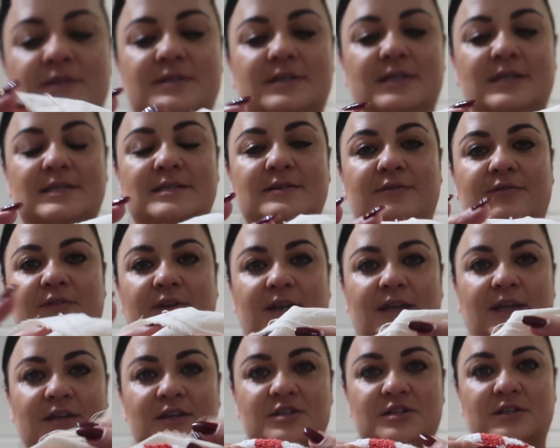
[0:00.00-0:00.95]
once these are
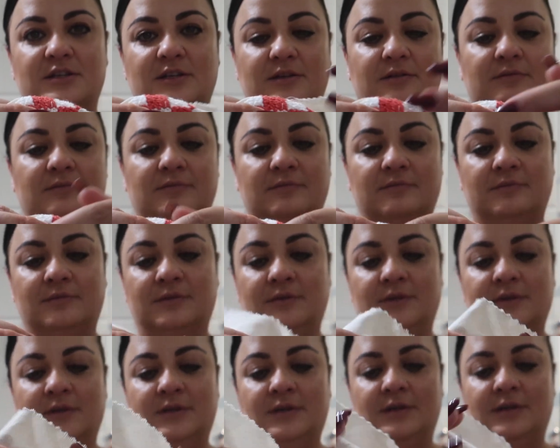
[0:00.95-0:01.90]
finished and
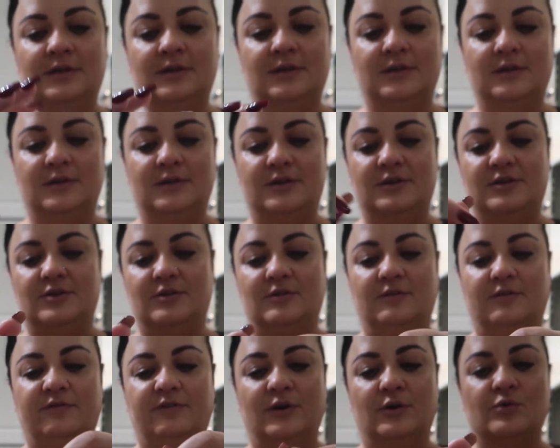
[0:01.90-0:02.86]
you do
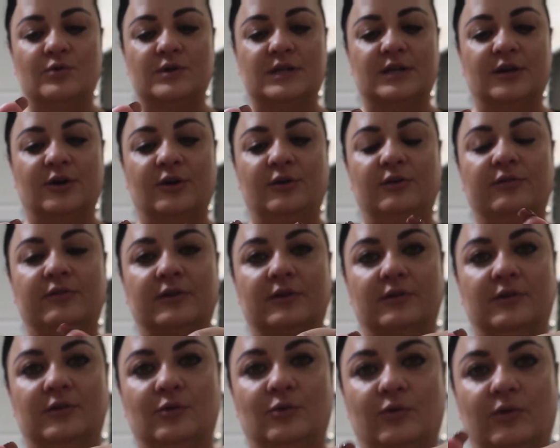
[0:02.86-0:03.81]
the folding over
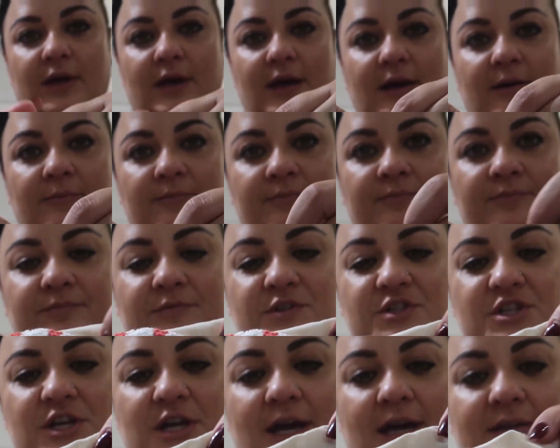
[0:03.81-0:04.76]
and all that
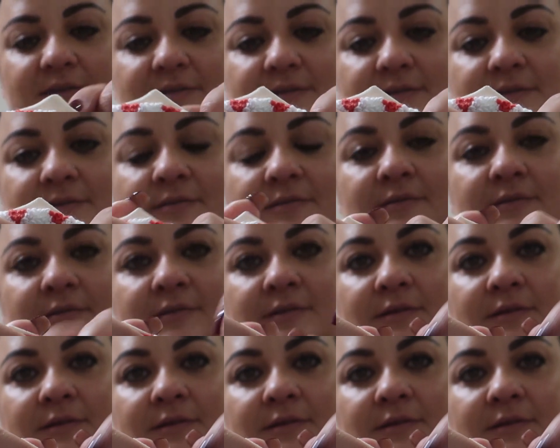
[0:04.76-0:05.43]
jazz,